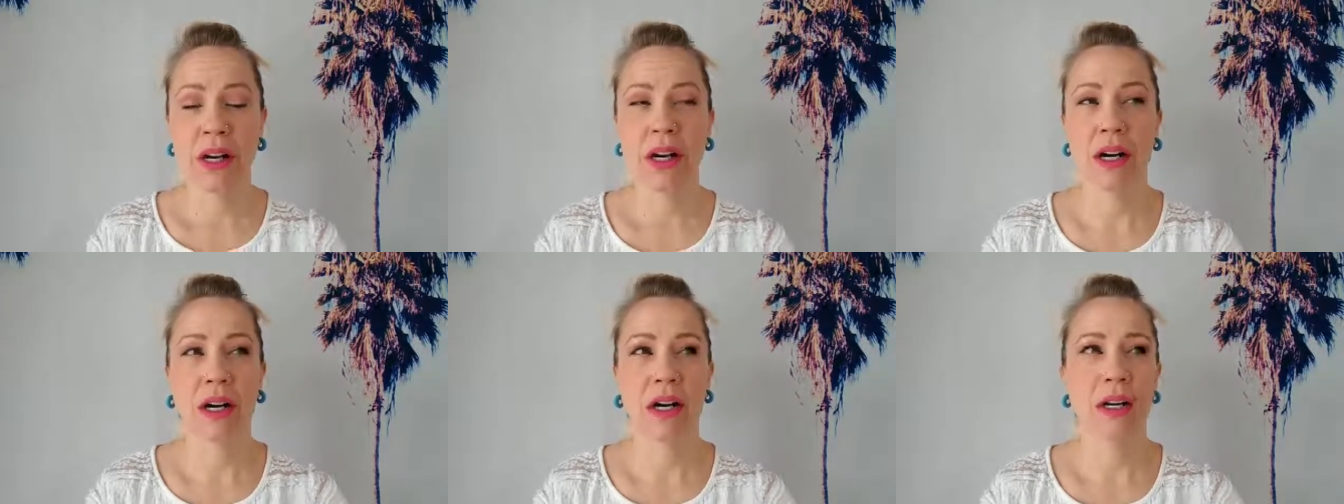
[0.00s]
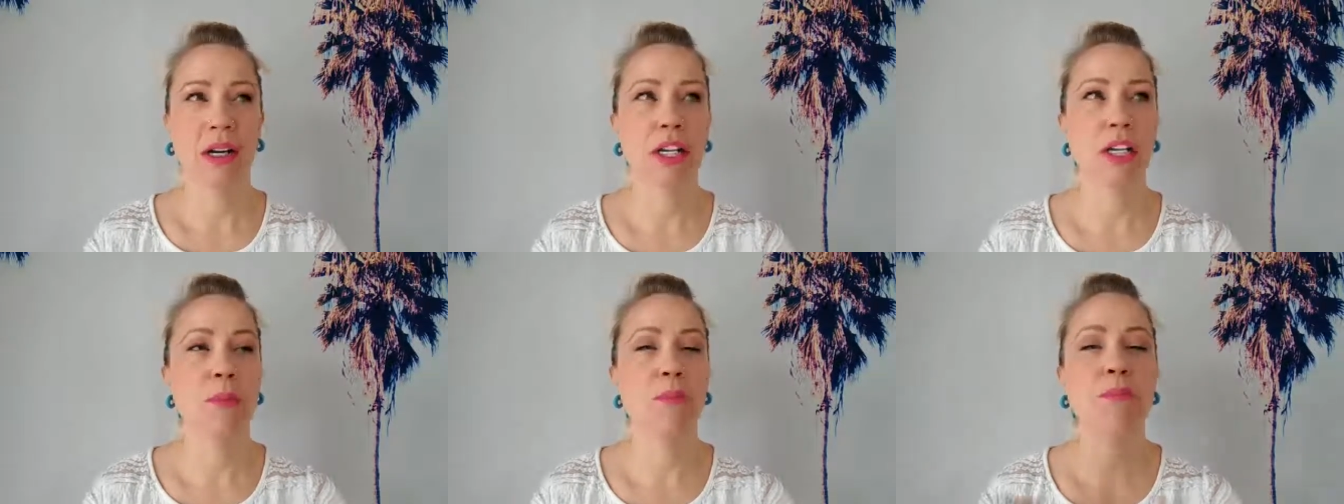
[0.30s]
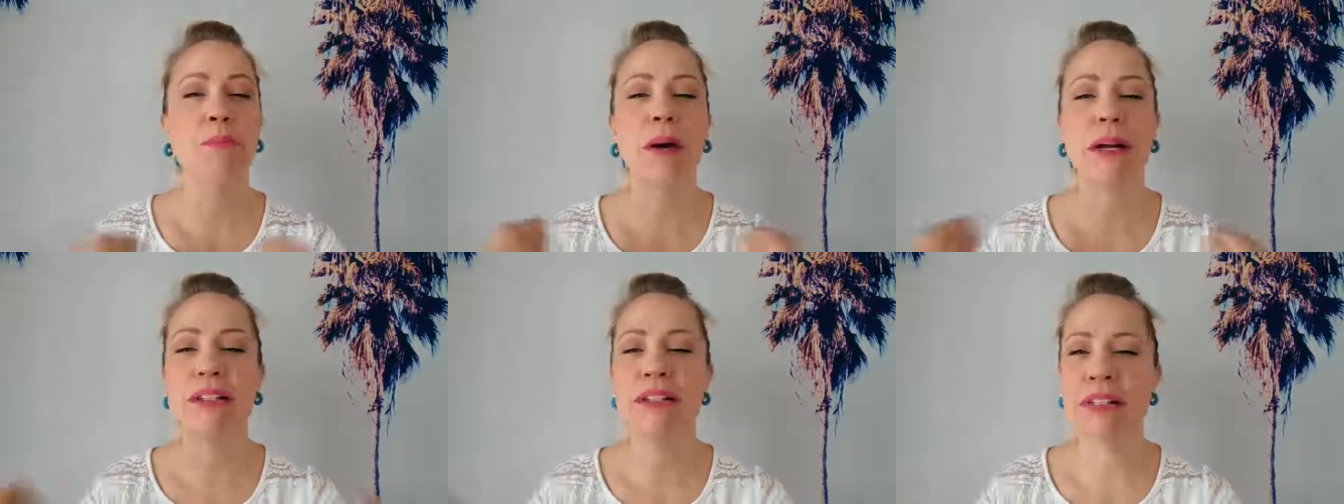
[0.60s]
uh, an
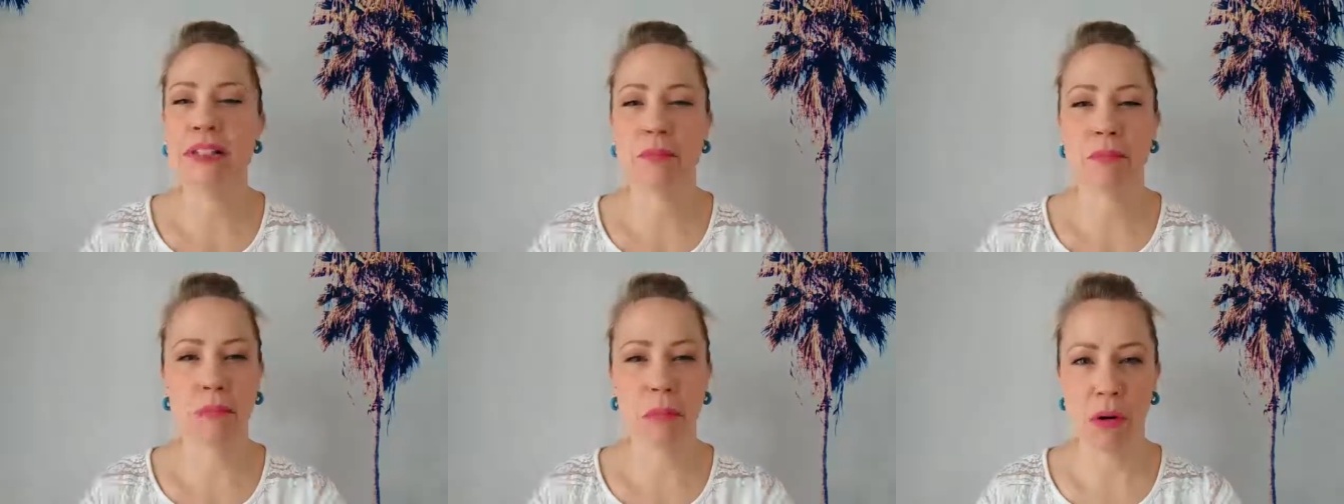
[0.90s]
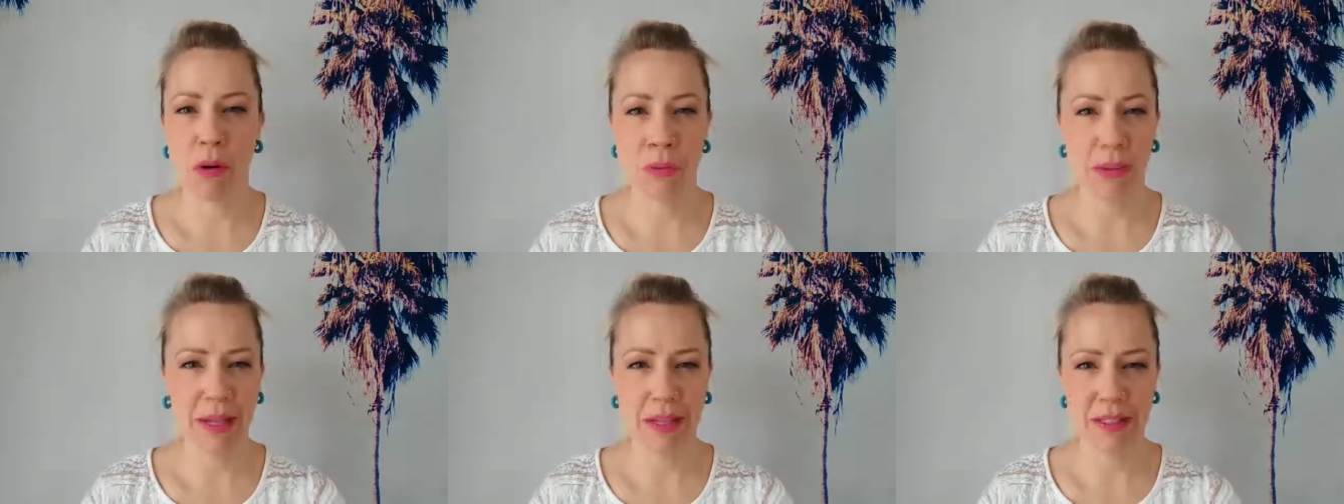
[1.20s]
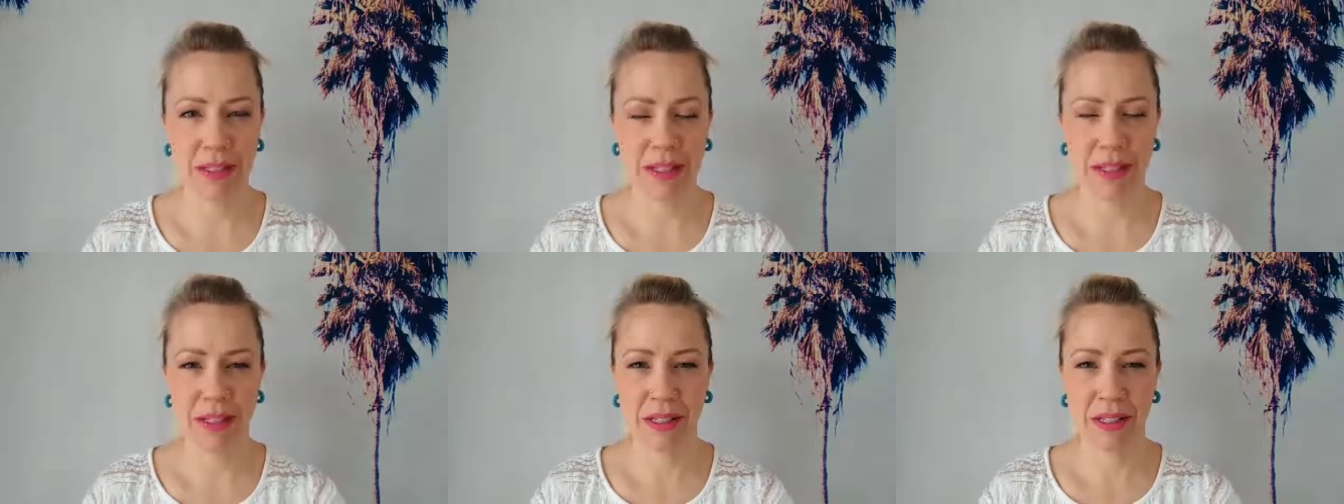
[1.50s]
abundant
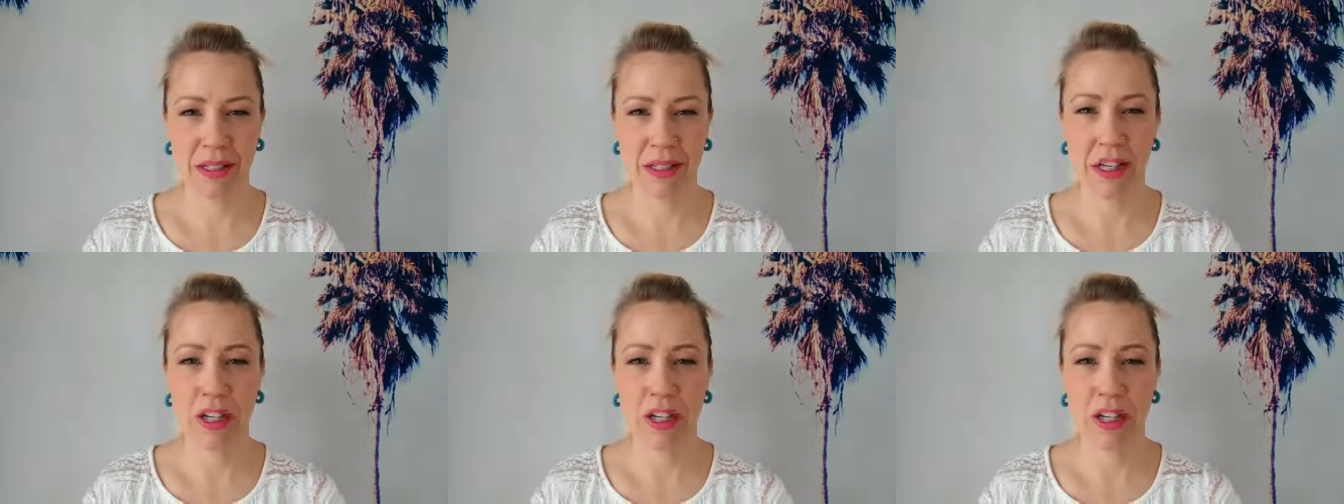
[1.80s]
moment